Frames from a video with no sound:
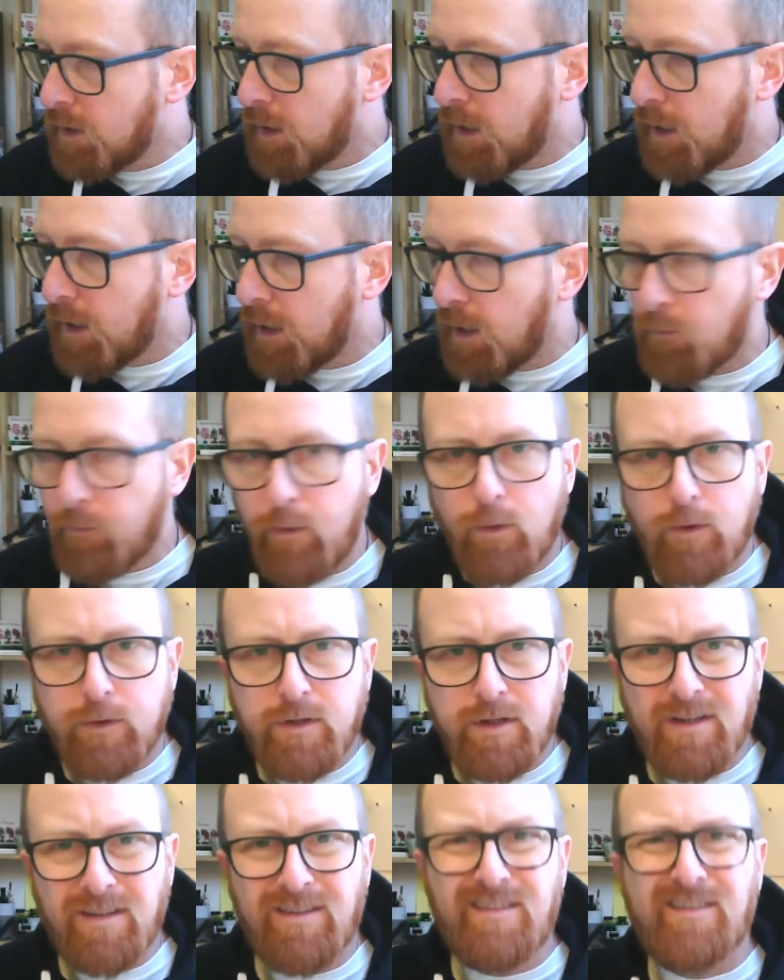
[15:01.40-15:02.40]
and we want
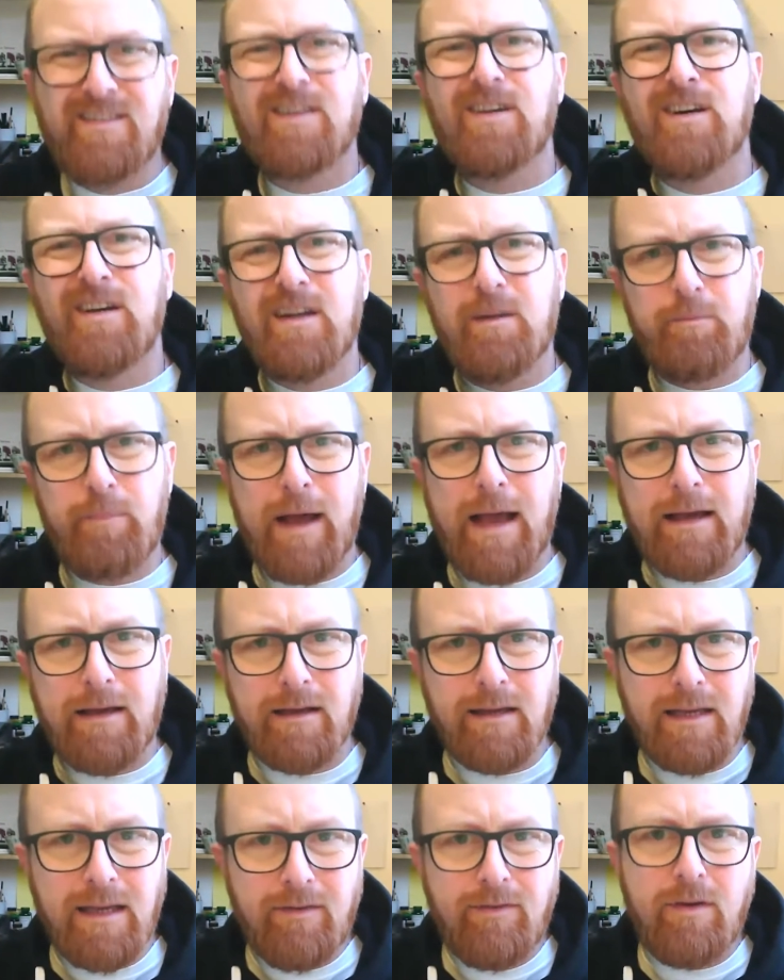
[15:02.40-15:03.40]
to turn it back
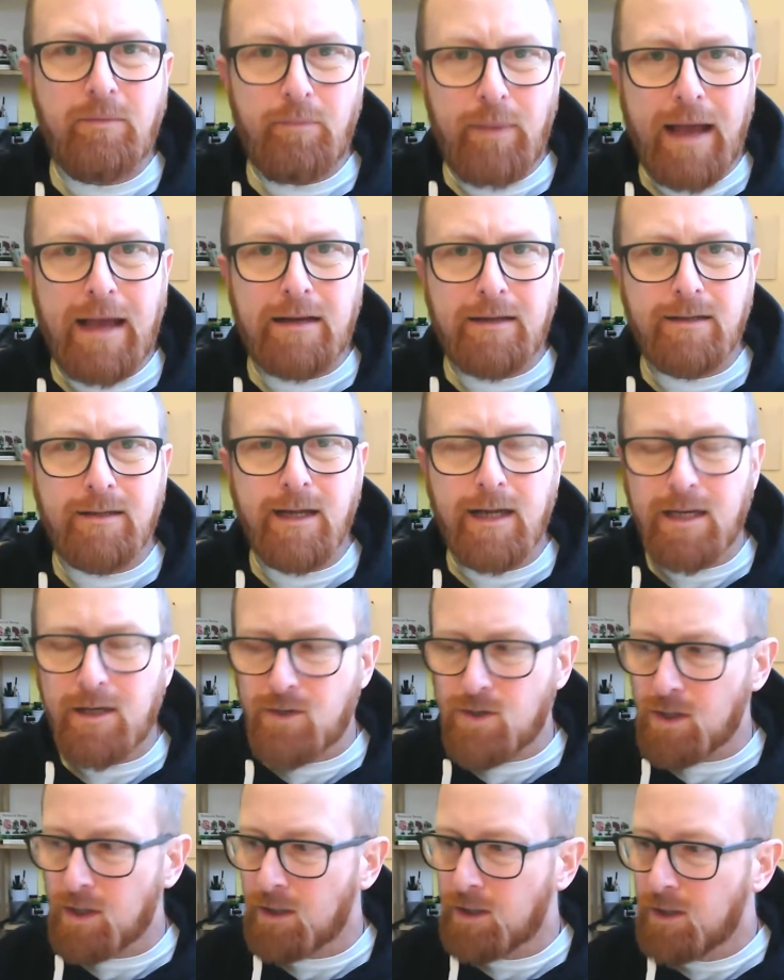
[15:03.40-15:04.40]
and give it back to
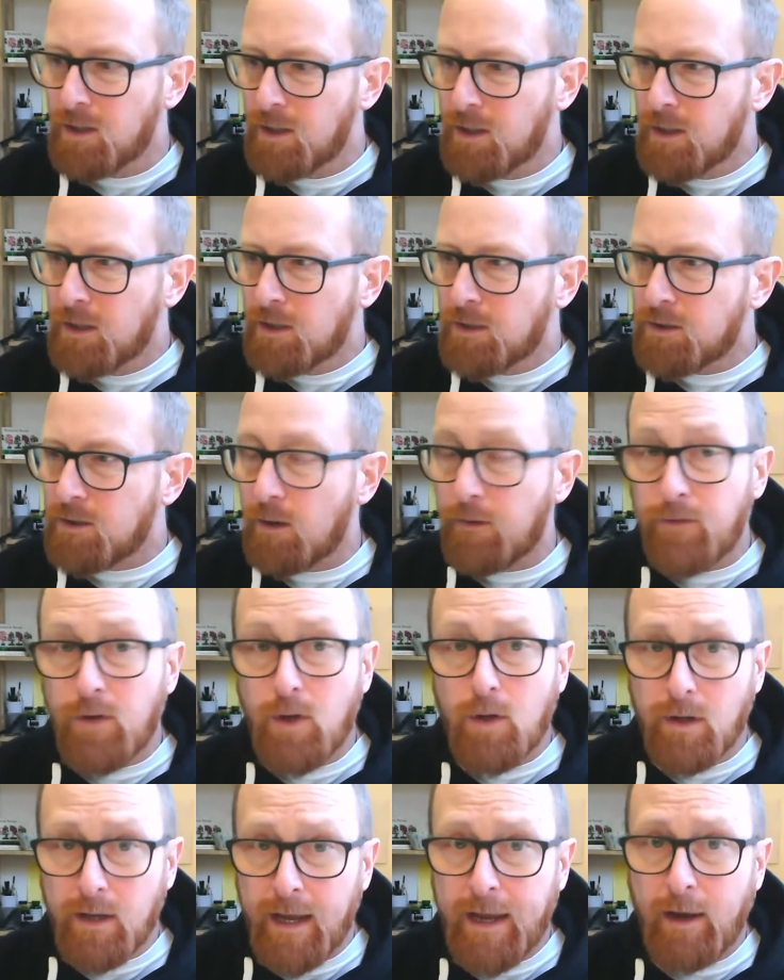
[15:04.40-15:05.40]
nature. So if
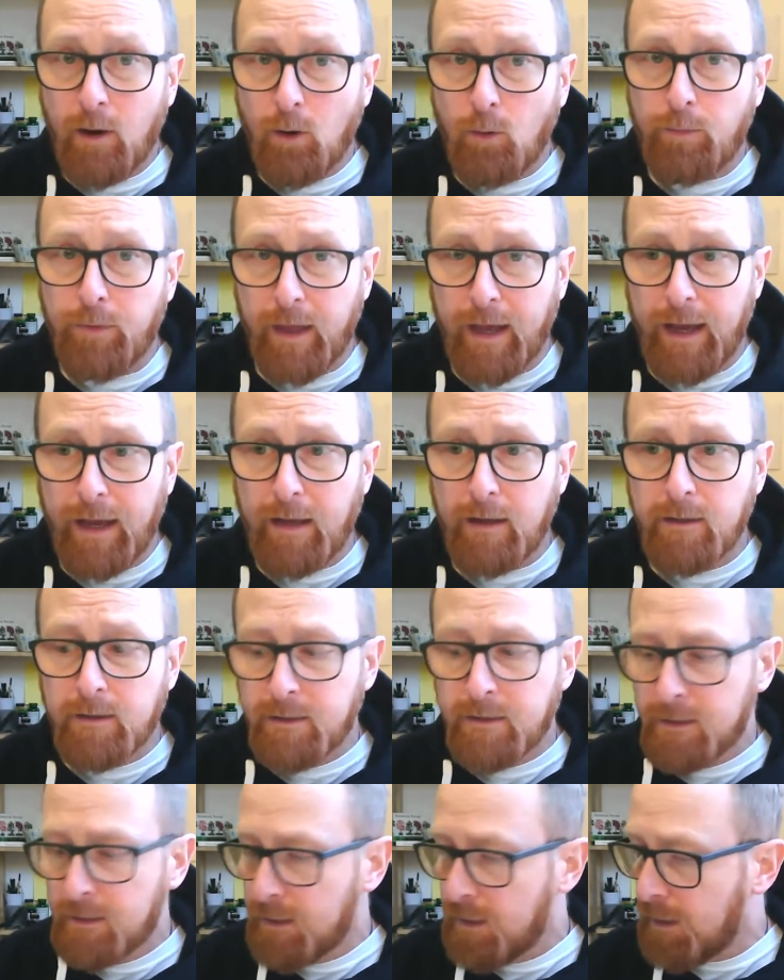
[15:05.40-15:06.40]
you can help
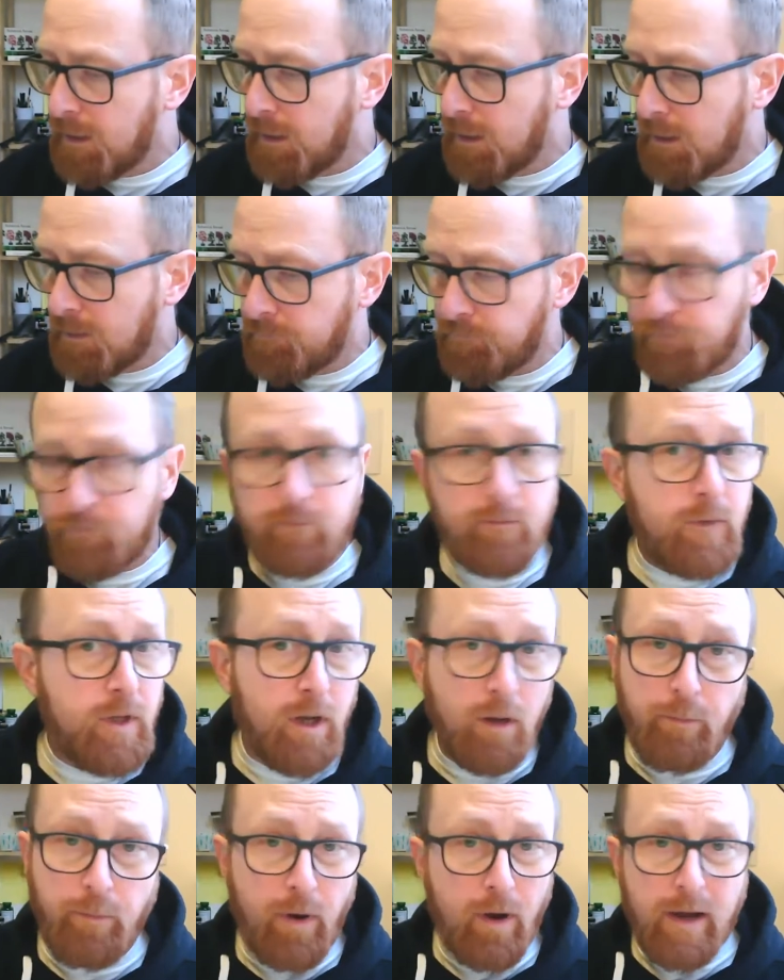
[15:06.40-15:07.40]
that, you
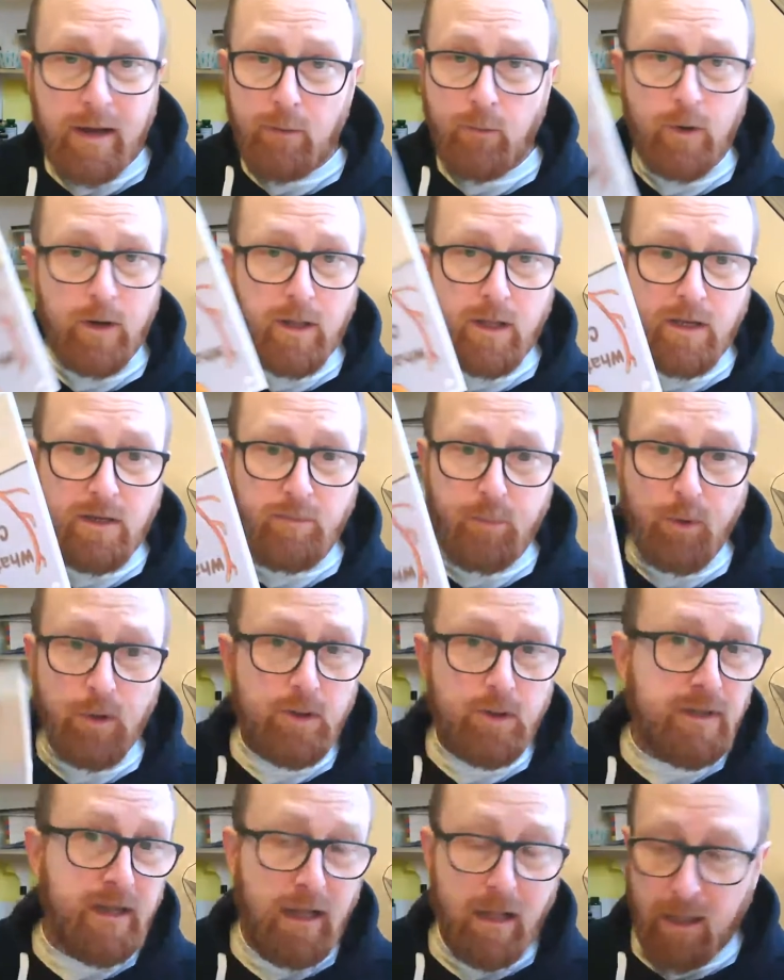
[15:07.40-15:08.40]
know, buying one of these
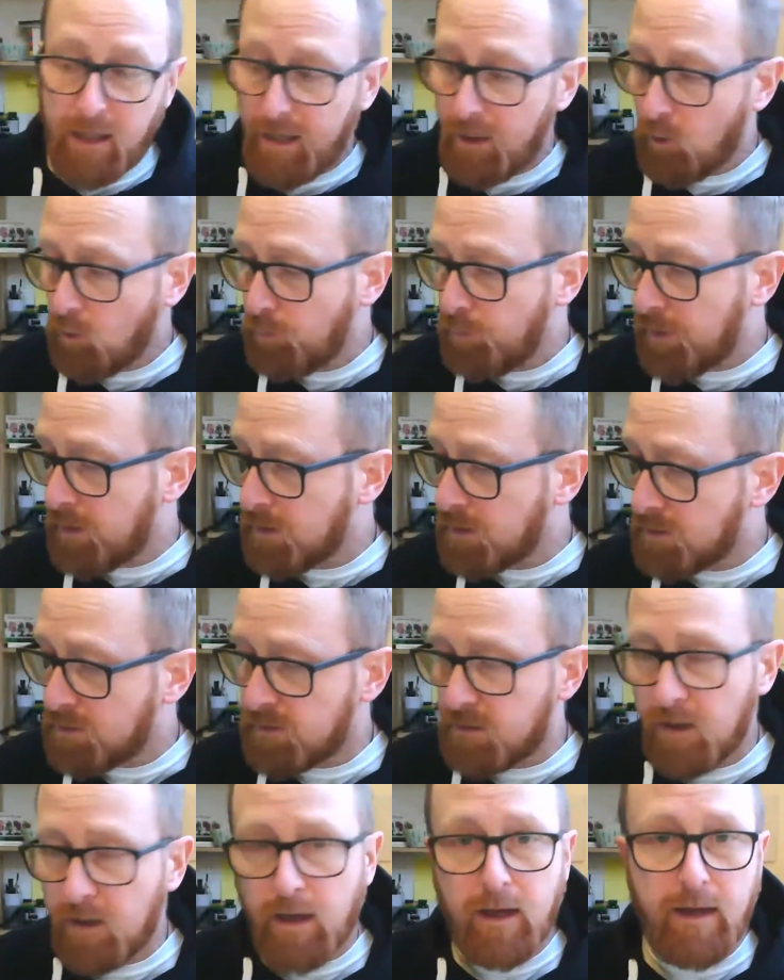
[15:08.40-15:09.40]
books, that'll help,
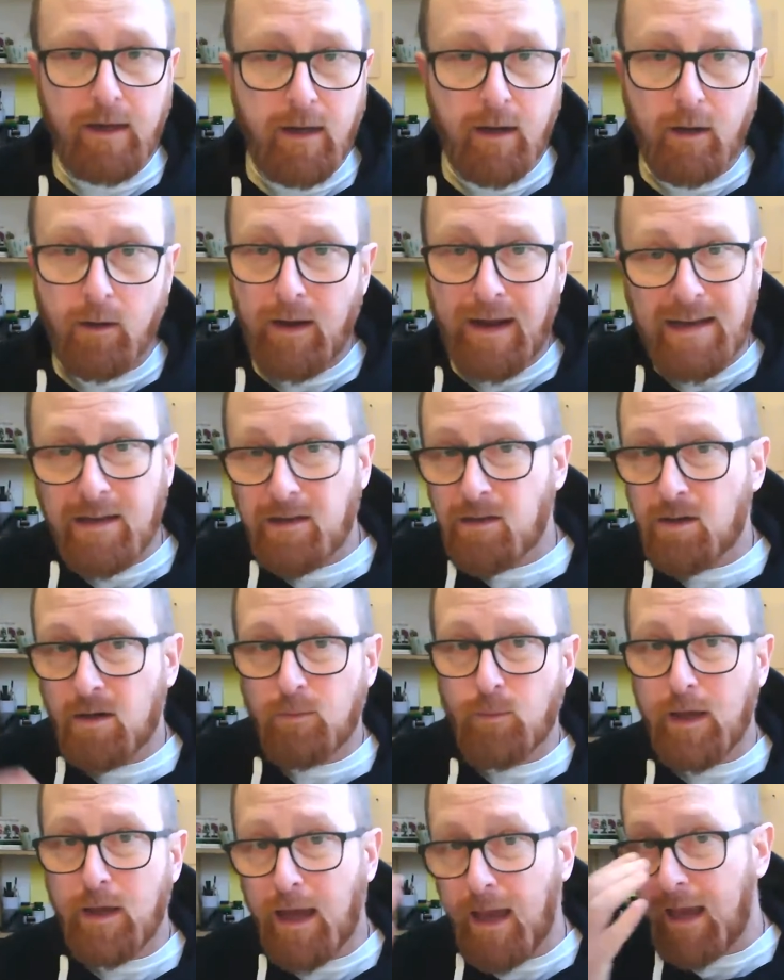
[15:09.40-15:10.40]
because you know, anytime
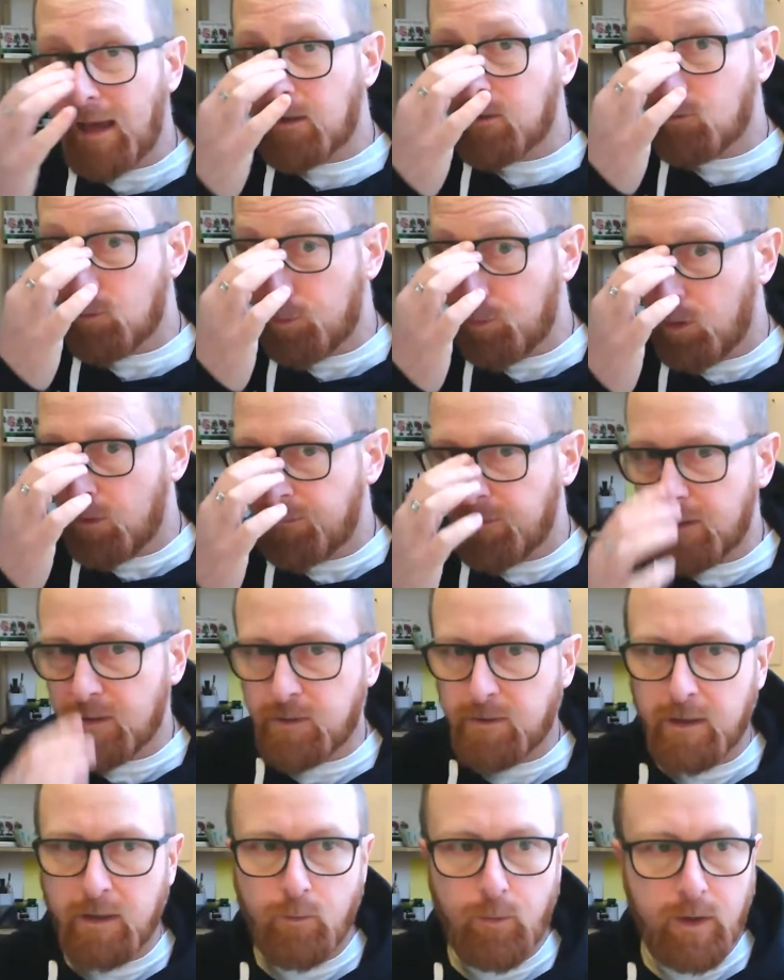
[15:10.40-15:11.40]
we get extra
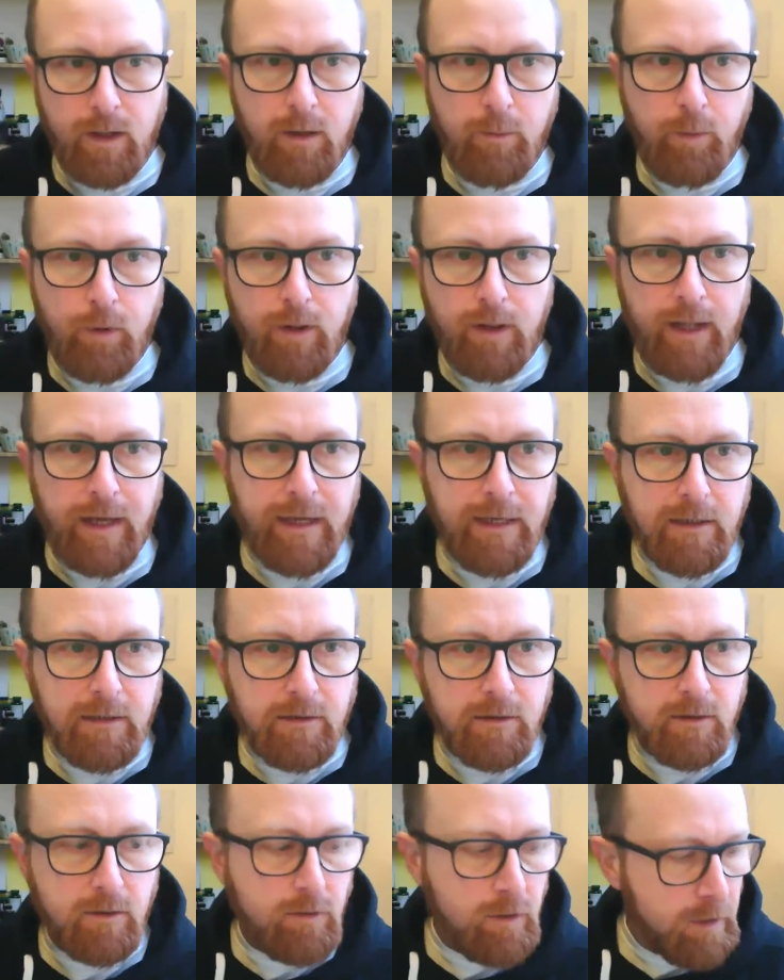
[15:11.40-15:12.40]
profits, so we're going to put that
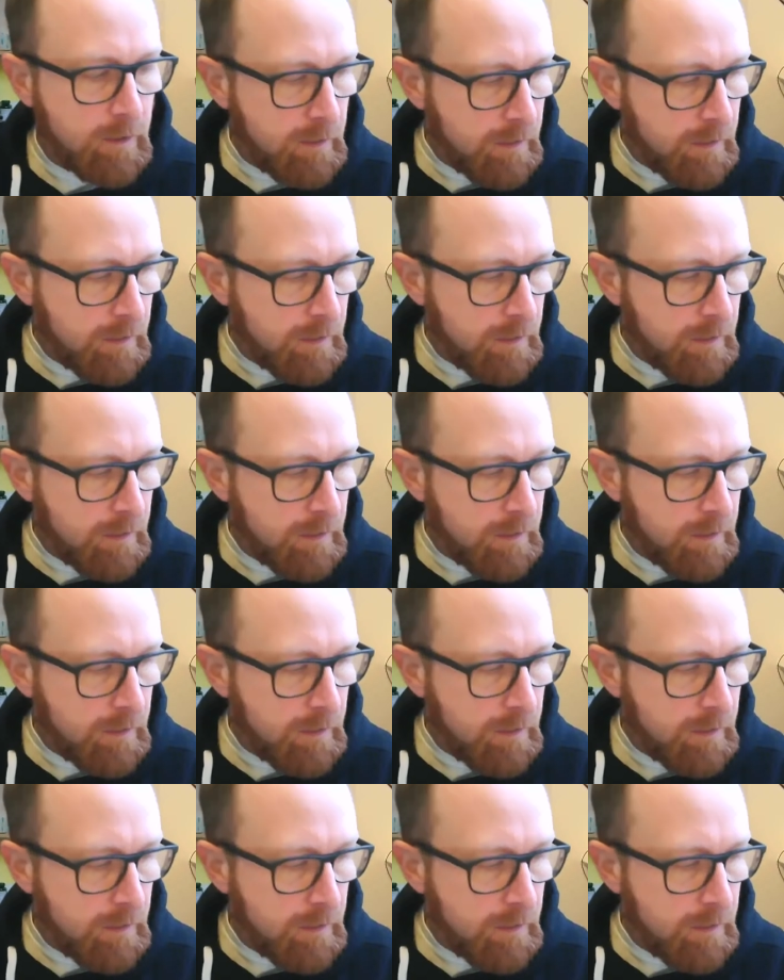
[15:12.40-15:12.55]
into